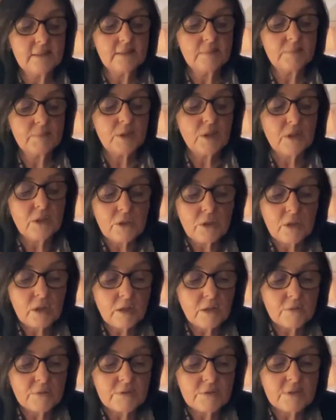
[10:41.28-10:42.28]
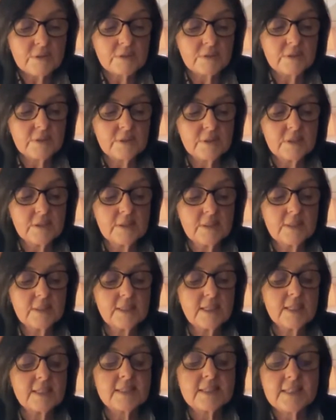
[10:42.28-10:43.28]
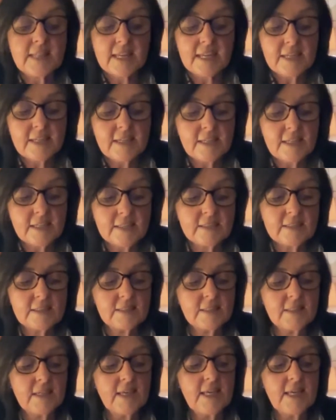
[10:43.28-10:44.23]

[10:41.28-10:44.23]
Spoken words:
But look closer. As they knit,